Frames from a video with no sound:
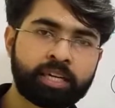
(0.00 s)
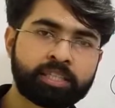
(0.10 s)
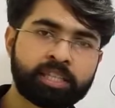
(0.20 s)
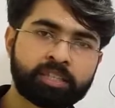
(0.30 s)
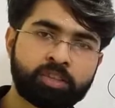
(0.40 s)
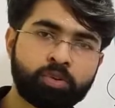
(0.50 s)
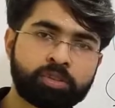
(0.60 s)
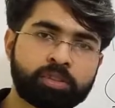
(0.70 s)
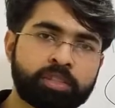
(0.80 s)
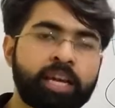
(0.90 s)
It just
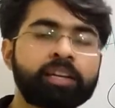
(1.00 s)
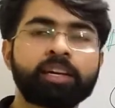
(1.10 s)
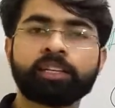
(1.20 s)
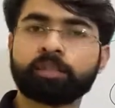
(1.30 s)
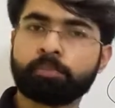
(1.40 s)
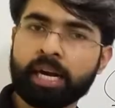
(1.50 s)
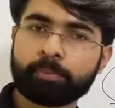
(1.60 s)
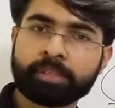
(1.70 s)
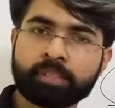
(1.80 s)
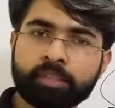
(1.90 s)
knows that it is a
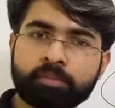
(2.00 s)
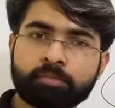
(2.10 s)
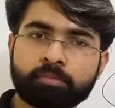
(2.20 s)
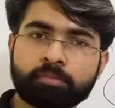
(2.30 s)
bad person,